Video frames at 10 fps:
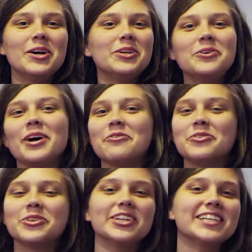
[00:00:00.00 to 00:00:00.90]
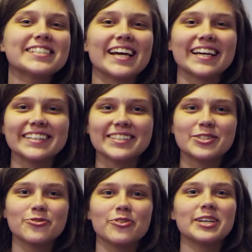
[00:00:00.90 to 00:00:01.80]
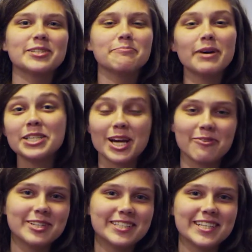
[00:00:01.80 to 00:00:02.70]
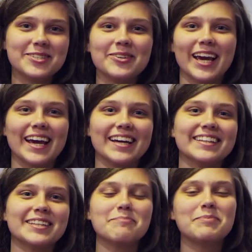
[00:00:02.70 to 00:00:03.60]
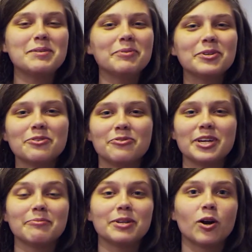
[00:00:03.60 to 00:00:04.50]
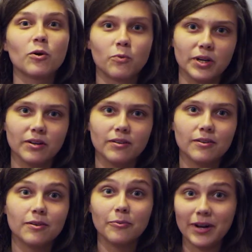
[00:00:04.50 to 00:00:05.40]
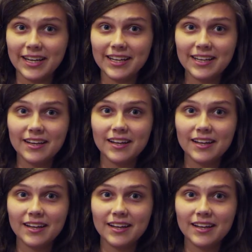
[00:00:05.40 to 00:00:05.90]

You have 30 seconds to find as much evidence as you can that the people in your family are real. Ready?